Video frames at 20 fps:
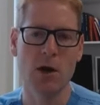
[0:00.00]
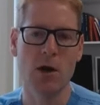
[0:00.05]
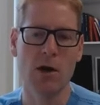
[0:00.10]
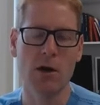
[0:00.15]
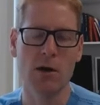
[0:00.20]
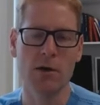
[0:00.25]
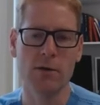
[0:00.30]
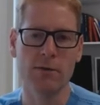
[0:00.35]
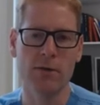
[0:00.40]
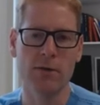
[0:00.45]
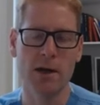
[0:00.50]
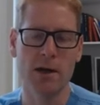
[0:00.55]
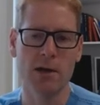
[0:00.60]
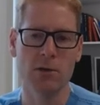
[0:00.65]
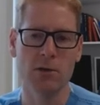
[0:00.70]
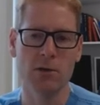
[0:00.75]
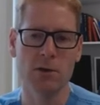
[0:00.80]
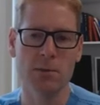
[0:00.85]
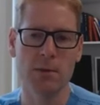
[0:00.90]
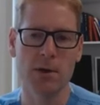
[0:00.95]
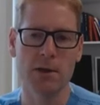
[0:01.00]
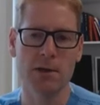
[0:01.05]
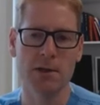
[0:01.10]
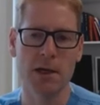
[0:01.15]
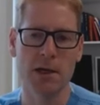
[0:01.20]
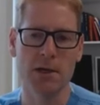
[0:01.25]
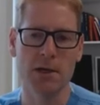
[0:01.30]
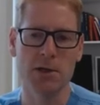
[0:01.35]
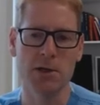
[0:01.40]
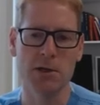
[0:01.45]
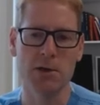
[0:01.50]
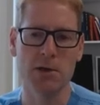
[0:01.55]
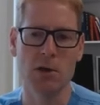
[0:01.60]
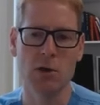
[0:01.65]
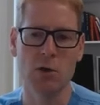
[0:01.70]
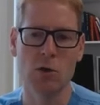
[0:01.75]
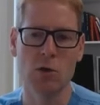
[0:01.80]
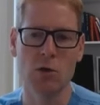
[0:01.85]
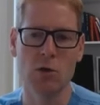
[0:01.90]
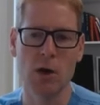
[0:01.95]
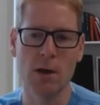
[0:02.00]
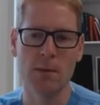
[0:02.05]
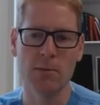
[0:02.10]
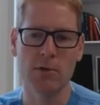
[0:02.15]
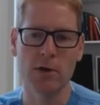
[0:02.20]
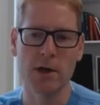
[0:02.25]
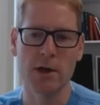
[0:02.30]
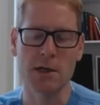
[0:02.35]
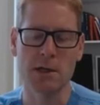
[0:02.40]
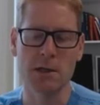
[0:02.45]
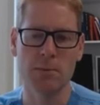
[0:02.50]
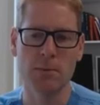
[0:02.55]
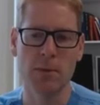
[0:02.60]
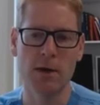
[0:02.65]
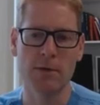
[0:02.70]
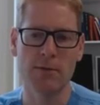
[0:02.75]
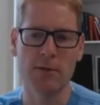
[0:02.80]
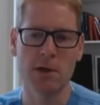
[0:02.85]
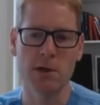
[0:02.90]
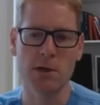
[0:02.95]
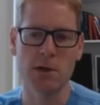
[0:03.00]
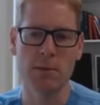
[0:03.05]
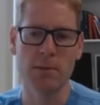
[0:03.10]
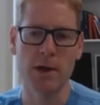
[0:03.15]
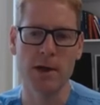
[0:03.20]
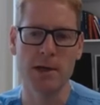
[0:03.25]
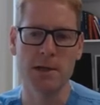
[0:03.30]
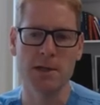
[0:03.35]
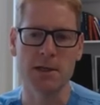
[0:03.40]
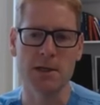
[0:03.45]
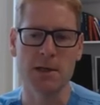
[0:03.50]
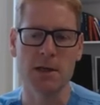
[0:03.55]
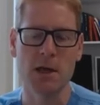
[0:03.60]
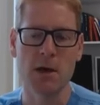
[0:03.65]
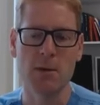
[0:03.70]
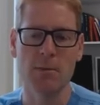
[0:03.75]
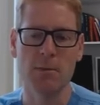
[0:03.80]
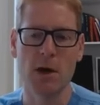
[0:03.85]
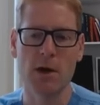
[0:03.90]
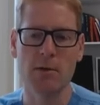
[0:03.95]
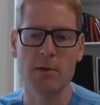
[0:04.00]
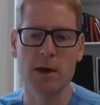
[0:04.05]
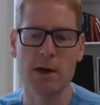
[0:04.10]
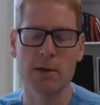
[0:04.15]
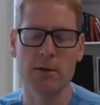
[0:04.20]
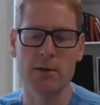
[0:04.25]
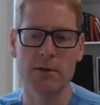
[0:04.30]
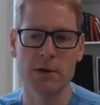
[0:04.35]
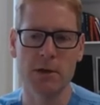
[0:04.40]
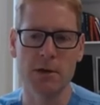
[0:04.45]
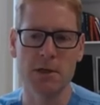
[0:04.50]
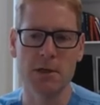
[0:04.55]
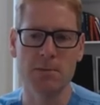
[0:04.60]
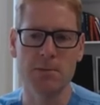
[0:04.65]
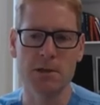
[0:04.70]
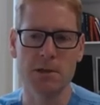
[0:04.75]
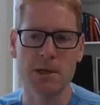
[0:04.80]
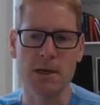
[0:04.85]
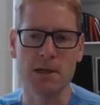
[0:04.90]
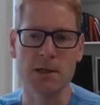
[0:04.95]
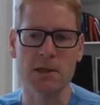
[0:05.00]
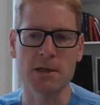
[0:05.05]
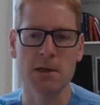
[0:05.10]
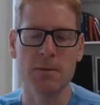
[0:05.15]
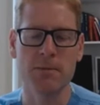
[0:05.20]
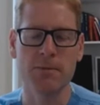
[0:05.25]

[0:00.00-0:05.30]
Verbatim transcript: heart failure hospitalization, or upgrading to biventricular pacing by around 30%.